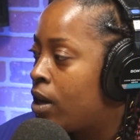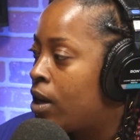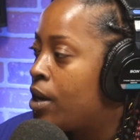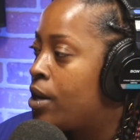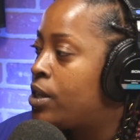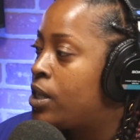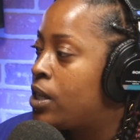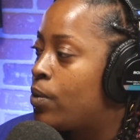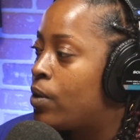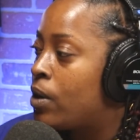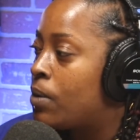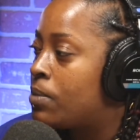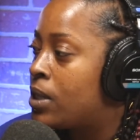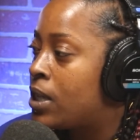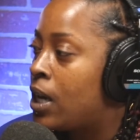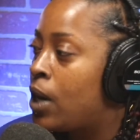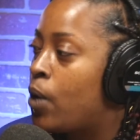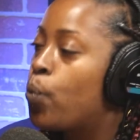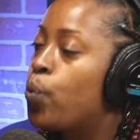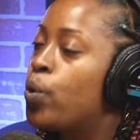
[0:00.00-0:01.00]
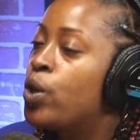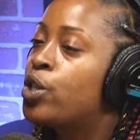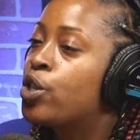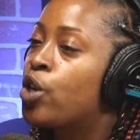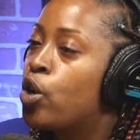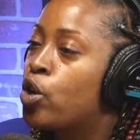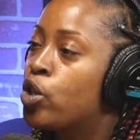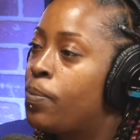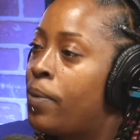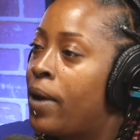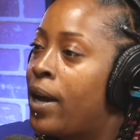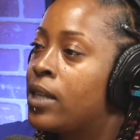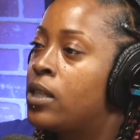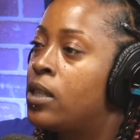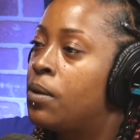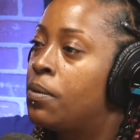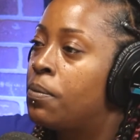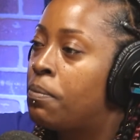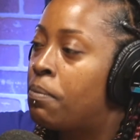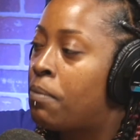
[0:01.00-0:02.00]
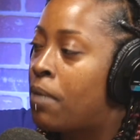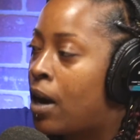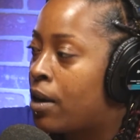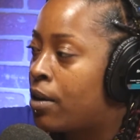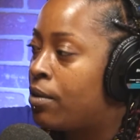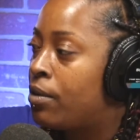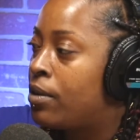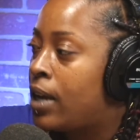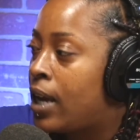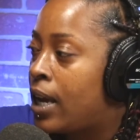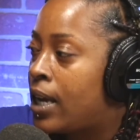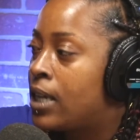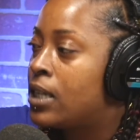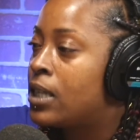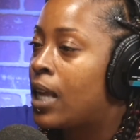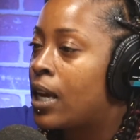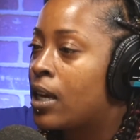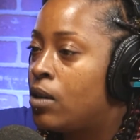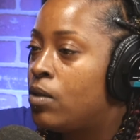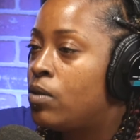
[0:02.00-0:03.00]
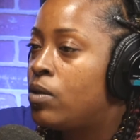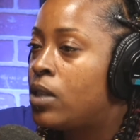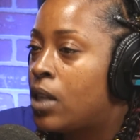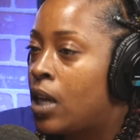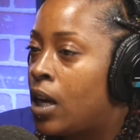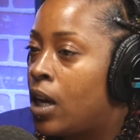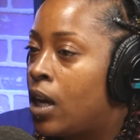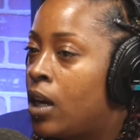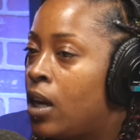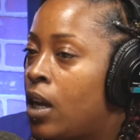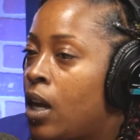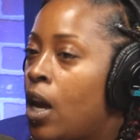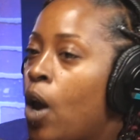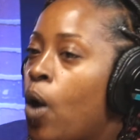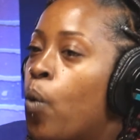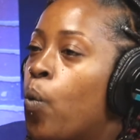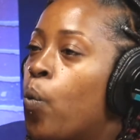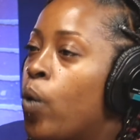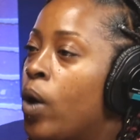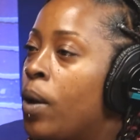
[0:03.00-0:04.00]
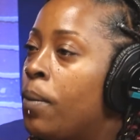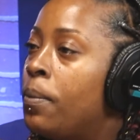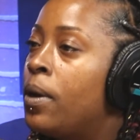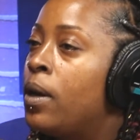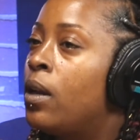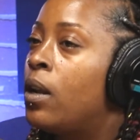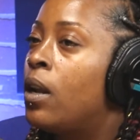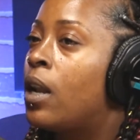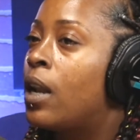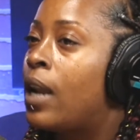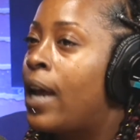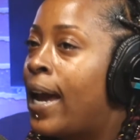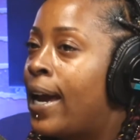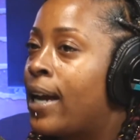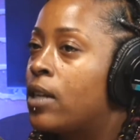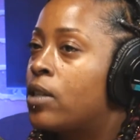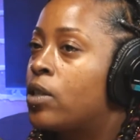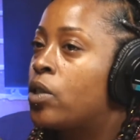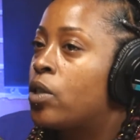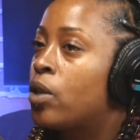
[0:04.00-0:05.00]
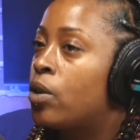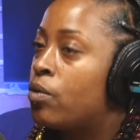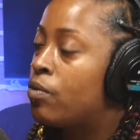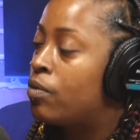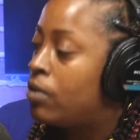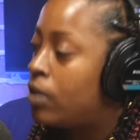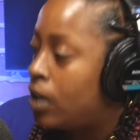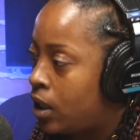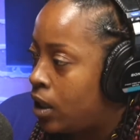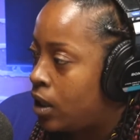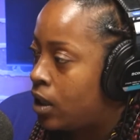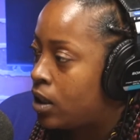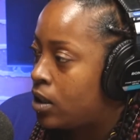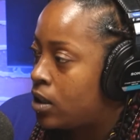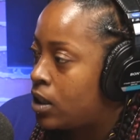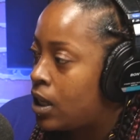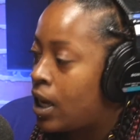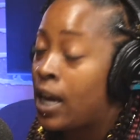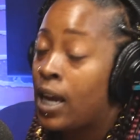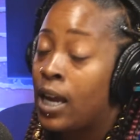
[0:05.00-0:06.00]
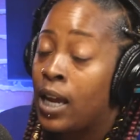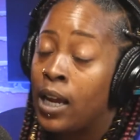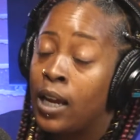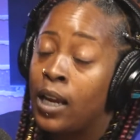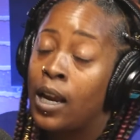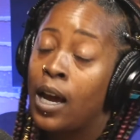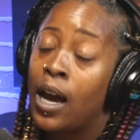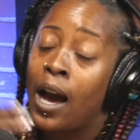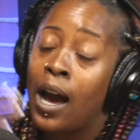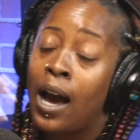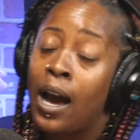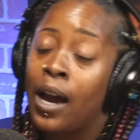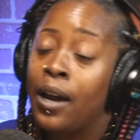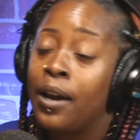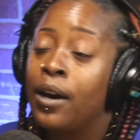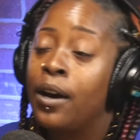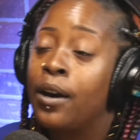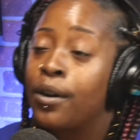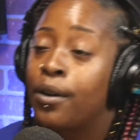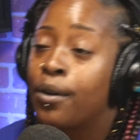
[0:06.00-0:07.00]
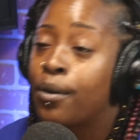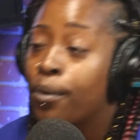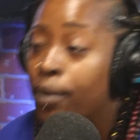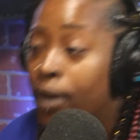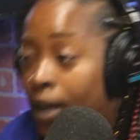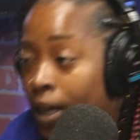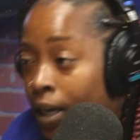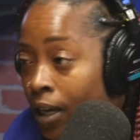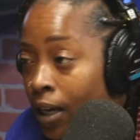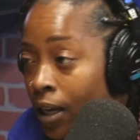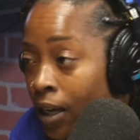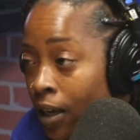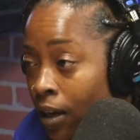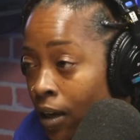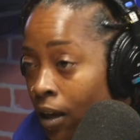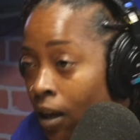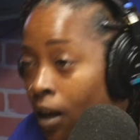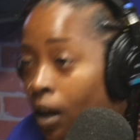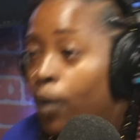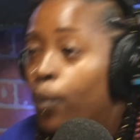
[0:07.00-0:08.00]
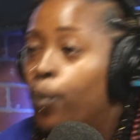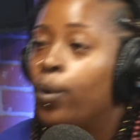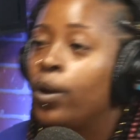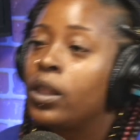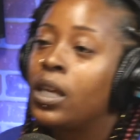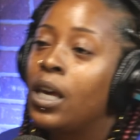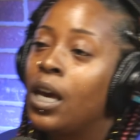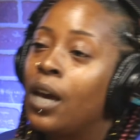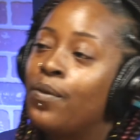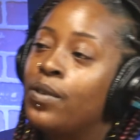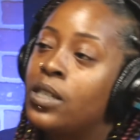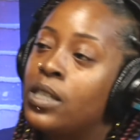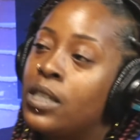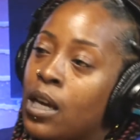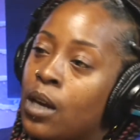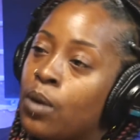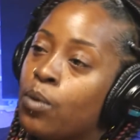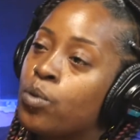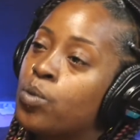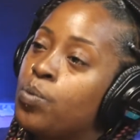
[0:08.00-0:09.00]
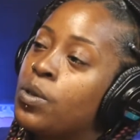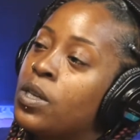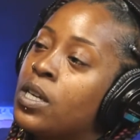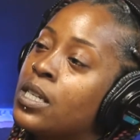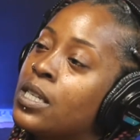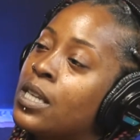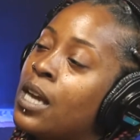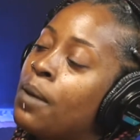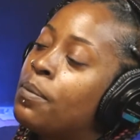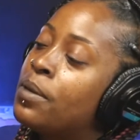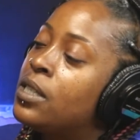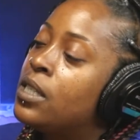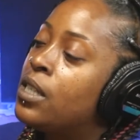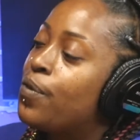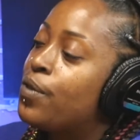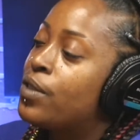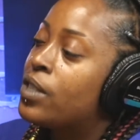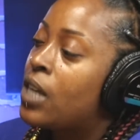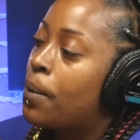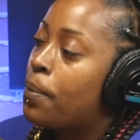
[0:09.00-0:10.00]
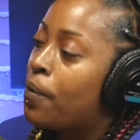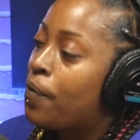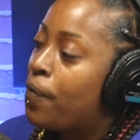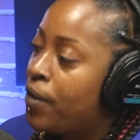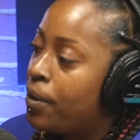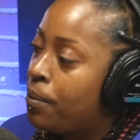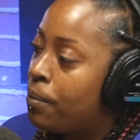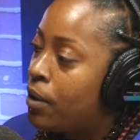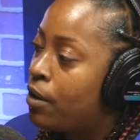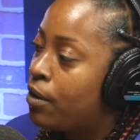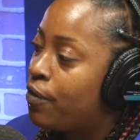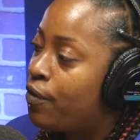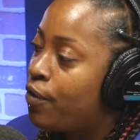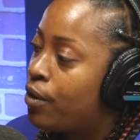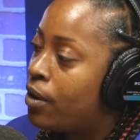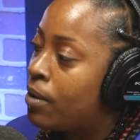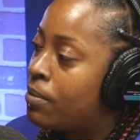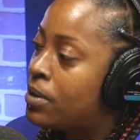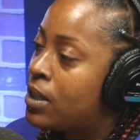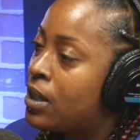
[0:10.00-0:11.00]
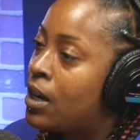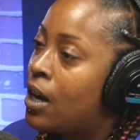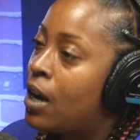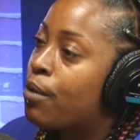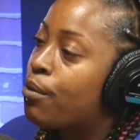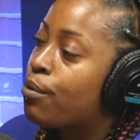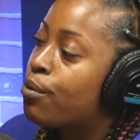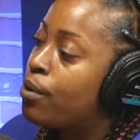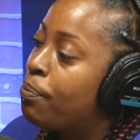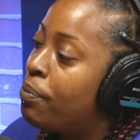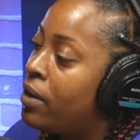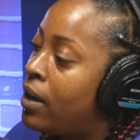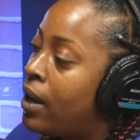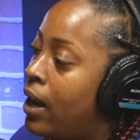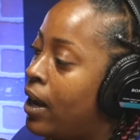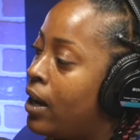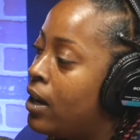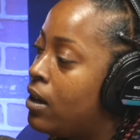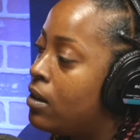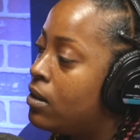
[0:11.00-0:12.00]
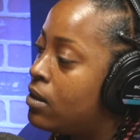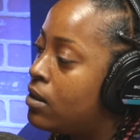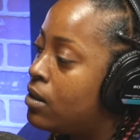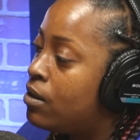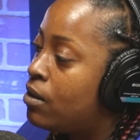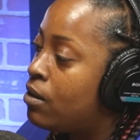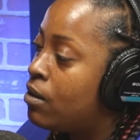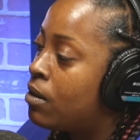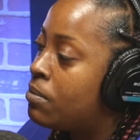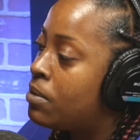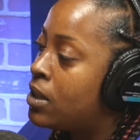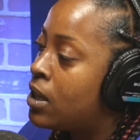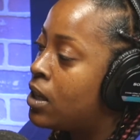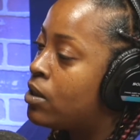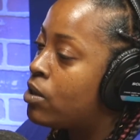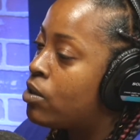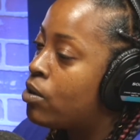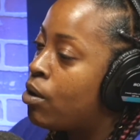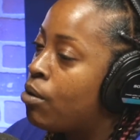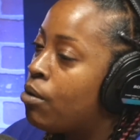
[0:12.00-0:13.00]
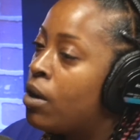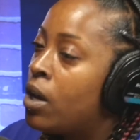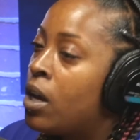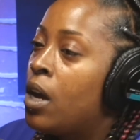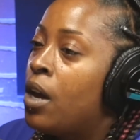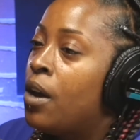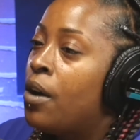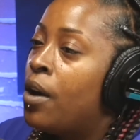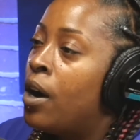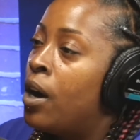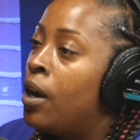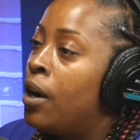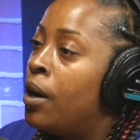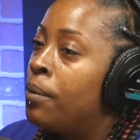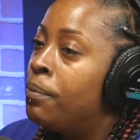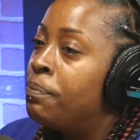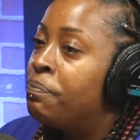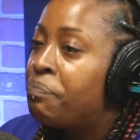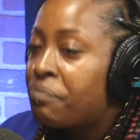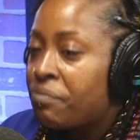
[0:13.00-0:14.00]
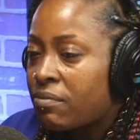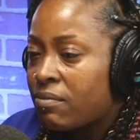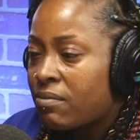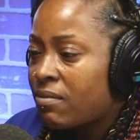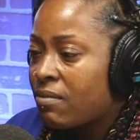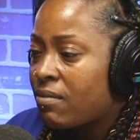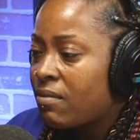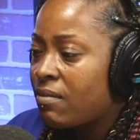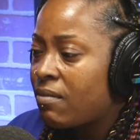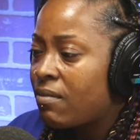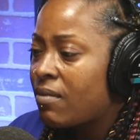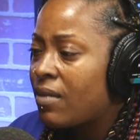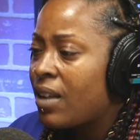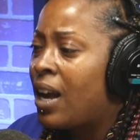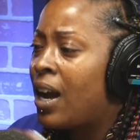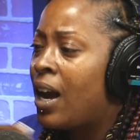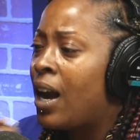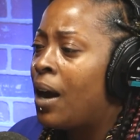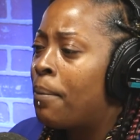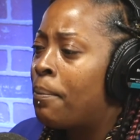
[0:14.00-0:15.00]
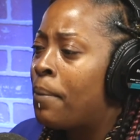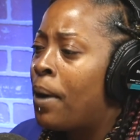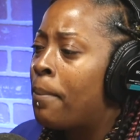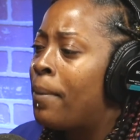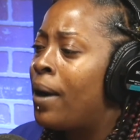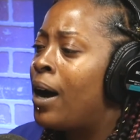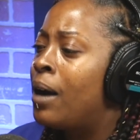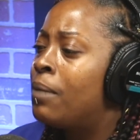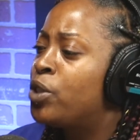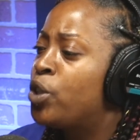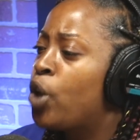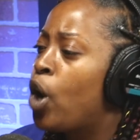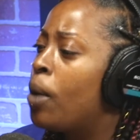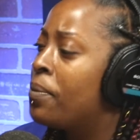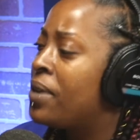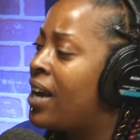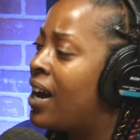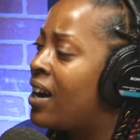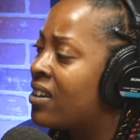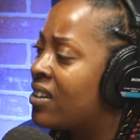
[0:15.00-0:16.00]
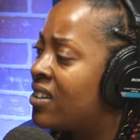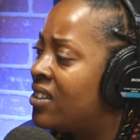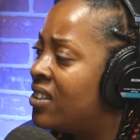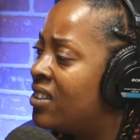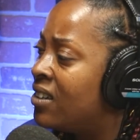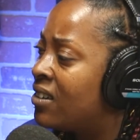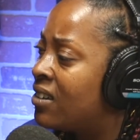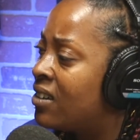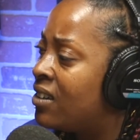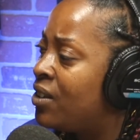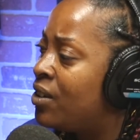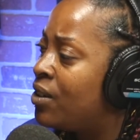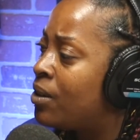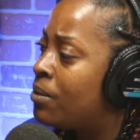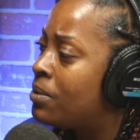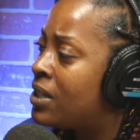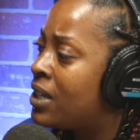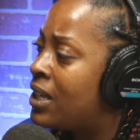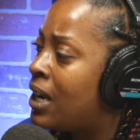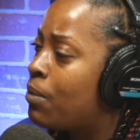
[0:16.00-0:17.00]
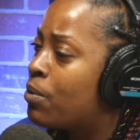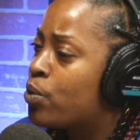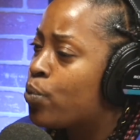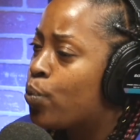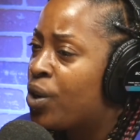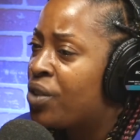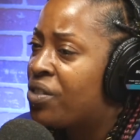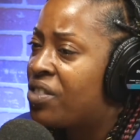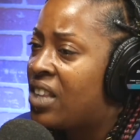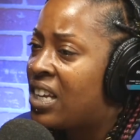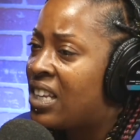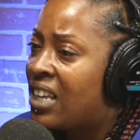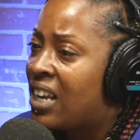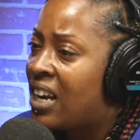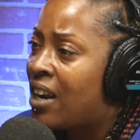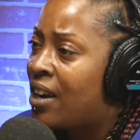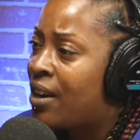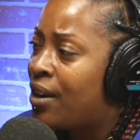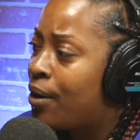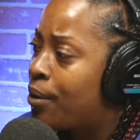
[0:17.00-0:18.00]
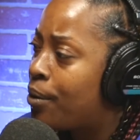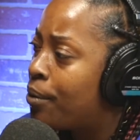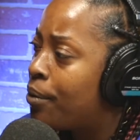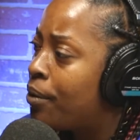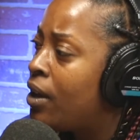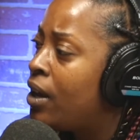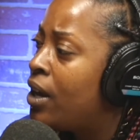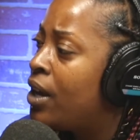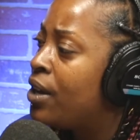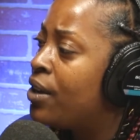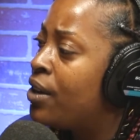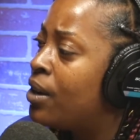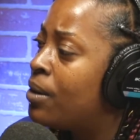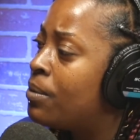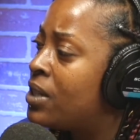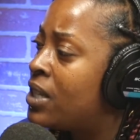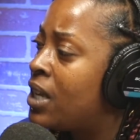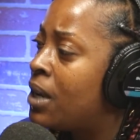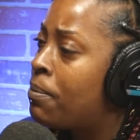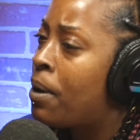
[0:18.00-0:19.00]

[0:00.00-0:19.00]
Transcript: You right. see what I'm saying? Which goes back to modern days, like you said, women lack certain things. And I agree with Kevin Samuels because I'm a different type of female. You feel what I'm saying? I grew up in the 80s. You see what I'm saying? So, um, my mom taught me how to cook. You know what I'm saying? That was one thing that I know. You know what I'm saying?